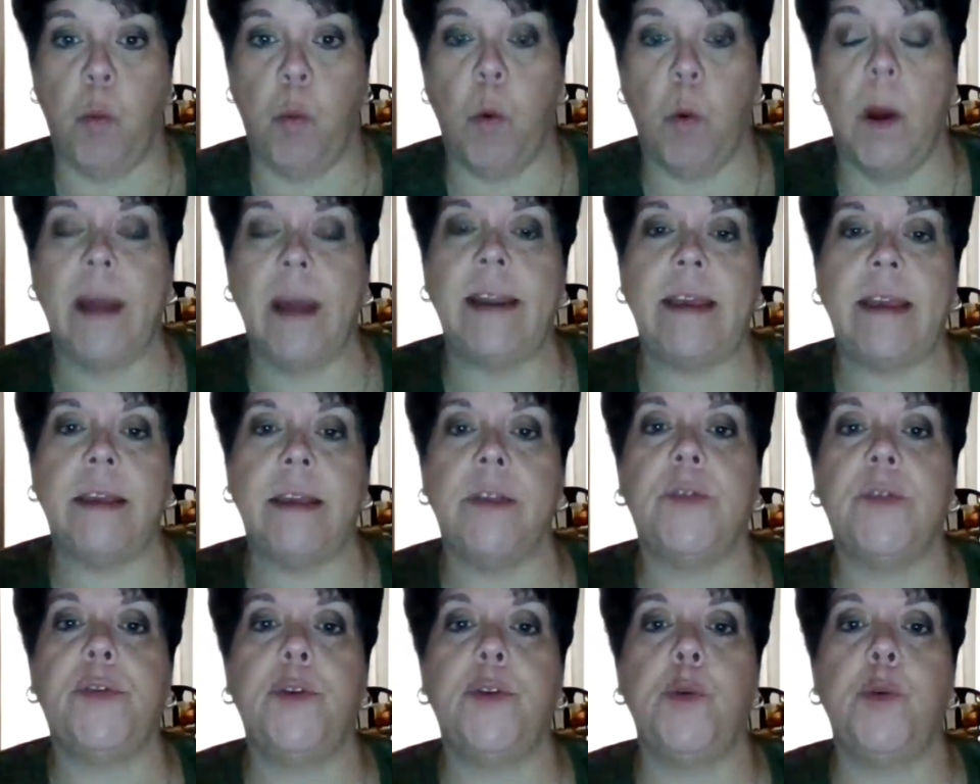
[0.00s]
What
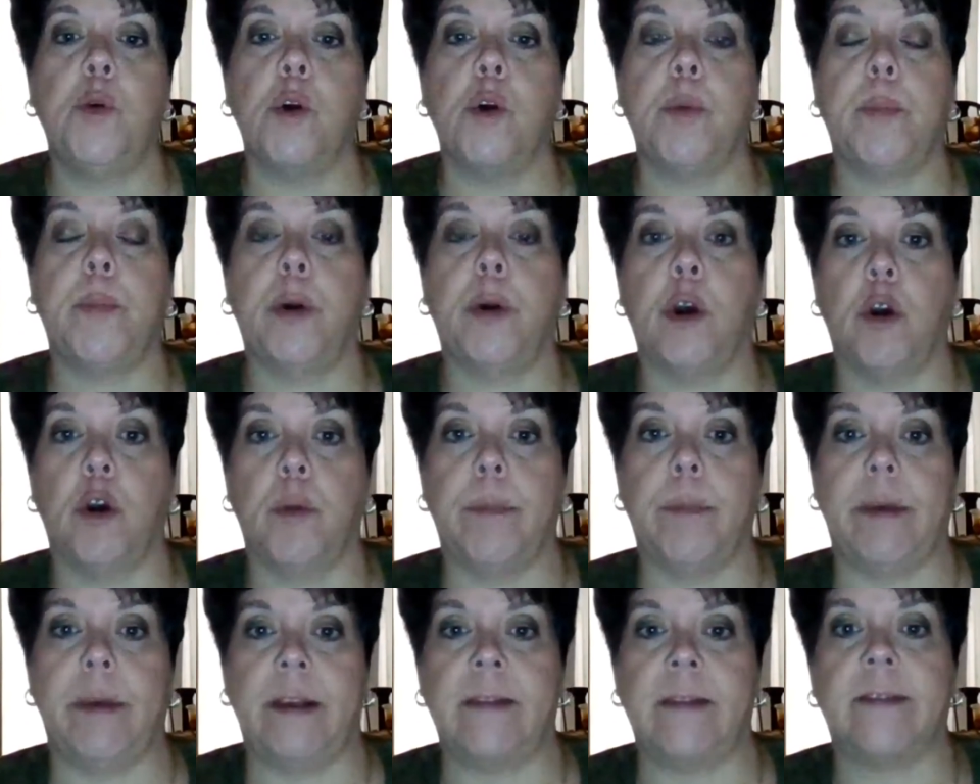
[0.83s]
is your
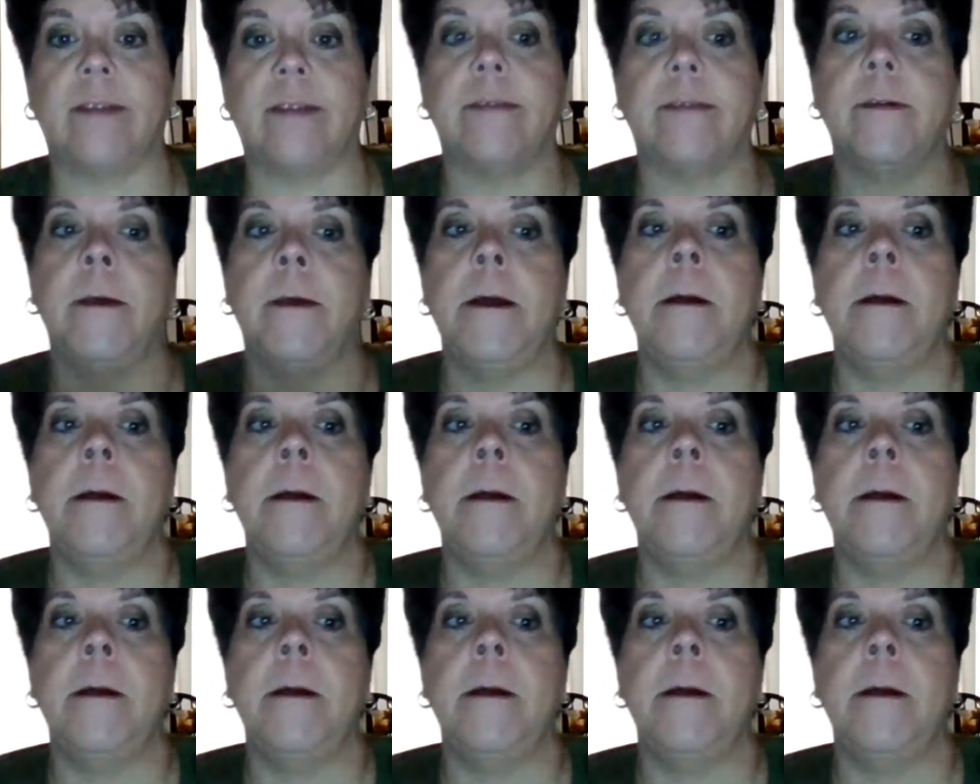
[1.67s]
purpose?